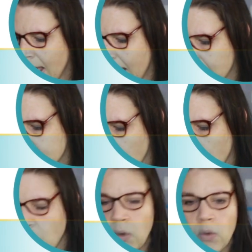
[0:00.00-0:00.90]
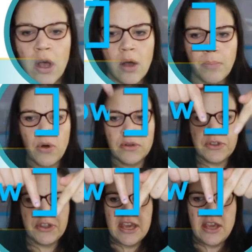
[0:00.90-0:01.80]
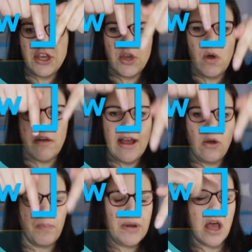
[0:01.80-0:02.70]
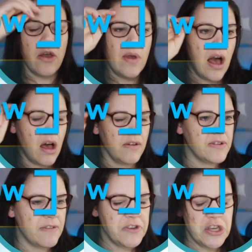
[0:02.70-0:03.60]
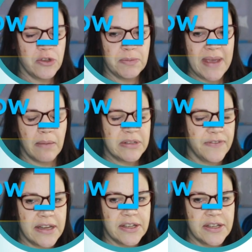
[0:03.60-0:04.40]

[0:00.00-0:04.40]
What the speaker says: and I will put the URL below for you to be able to find